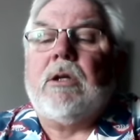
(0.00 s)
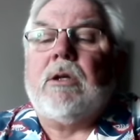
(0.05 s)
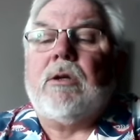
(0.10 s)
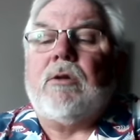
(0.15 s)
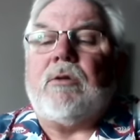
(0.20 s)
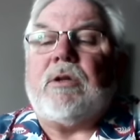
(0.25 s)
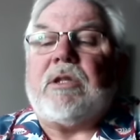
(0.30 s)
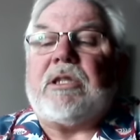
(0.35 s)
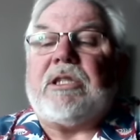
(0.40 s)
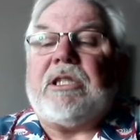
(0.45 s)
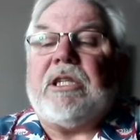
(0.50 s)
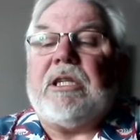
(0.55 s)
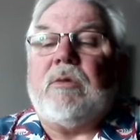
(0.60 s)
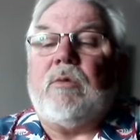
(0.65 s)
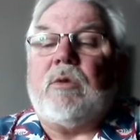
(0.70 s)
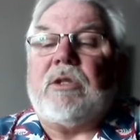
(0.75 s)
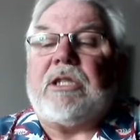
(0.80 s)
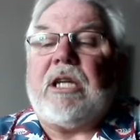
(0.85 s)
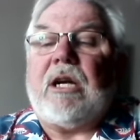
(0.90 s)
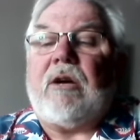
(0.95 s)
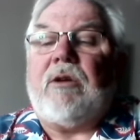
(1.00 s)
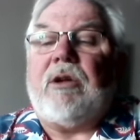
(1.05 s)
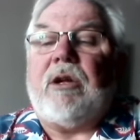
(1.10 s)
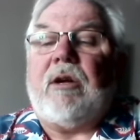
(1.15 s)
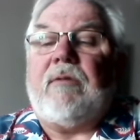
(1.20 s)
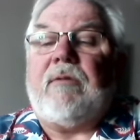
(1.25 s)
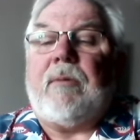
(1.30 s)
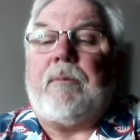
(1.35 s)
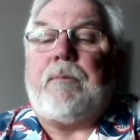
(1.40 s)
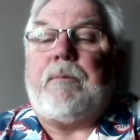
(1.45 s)
Christina Rosario
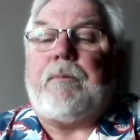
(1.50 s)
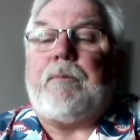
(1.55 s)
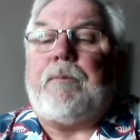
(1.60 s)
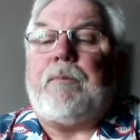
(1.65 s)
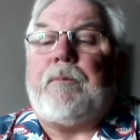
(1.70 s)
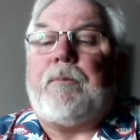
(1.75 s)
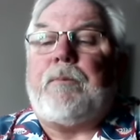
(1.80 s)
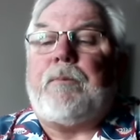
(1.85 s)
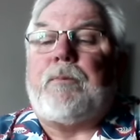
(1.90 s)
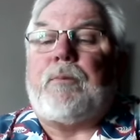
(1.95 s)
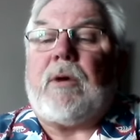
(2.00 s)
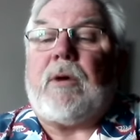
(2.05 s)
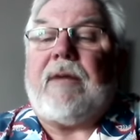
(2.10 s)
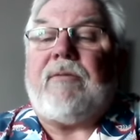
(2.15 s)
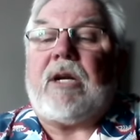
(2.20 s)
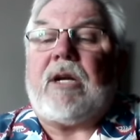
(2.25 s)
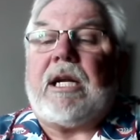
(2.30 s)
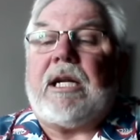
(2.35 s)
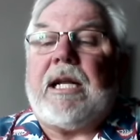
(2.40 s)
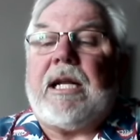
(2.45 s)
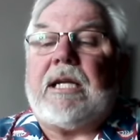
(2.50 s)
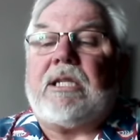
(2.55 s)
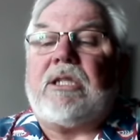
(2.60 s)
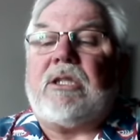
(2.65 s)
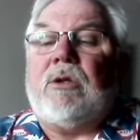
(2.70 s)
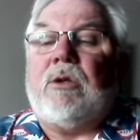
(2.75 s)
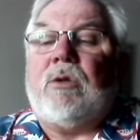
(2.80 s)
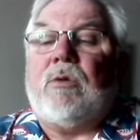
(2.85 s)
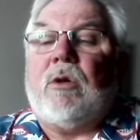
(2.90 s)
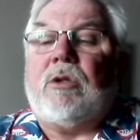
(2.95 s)
of a private
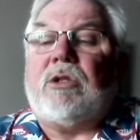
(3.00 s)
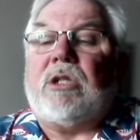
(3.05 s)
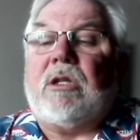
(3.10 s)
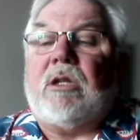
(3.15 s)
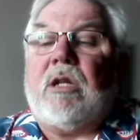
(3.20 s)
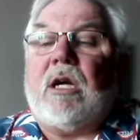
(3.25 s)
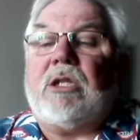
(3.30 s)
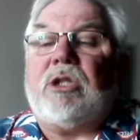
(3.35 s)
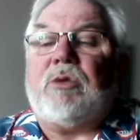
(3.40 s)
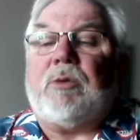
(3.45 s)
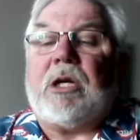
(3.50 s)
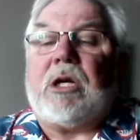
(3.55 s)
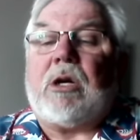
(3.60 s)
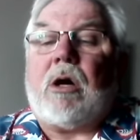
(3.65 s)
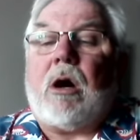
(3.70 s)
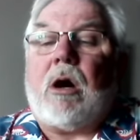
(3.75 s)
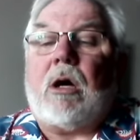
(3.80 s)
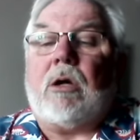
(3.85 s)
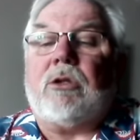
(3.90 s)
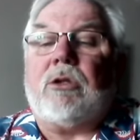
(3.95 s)
connection who owns a luxury car